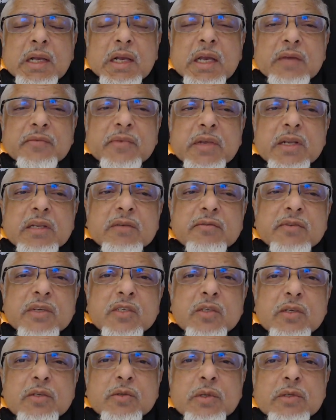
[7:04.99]
If
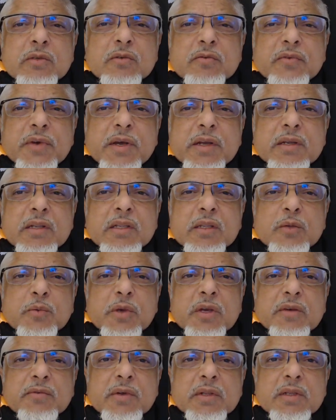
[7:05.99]
individuals want to fight in the
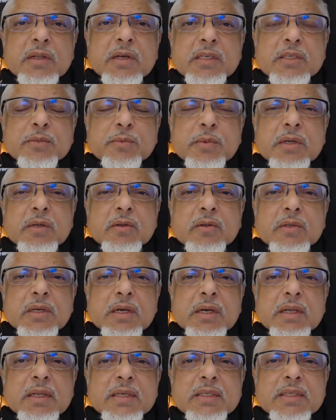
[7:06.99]
way of Allah subhanahu
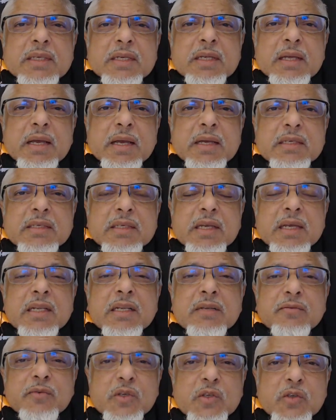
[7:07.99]
wa ta'ala as
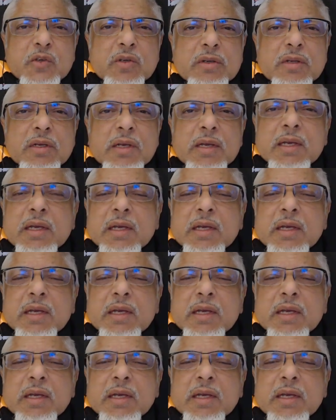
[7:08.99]
individual,